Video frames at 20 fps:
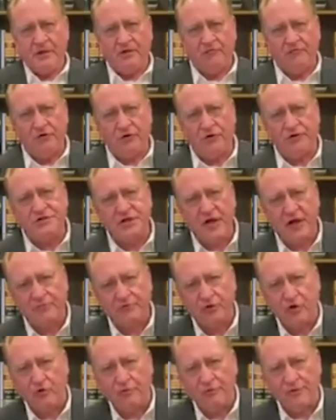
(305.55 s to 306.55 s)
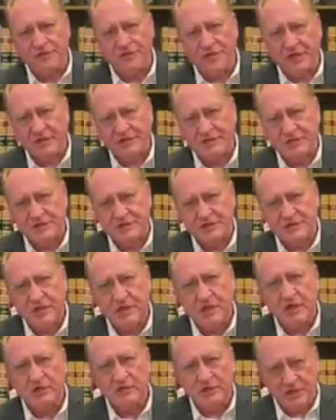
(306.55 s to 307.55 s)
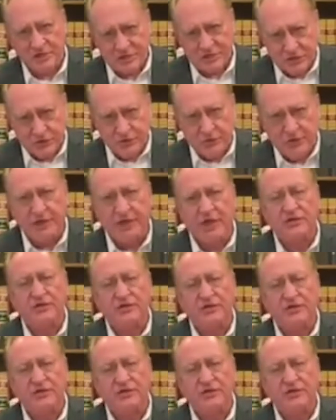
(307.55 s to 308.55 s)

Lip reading: Governor, it's time to open Texas. Let's do it.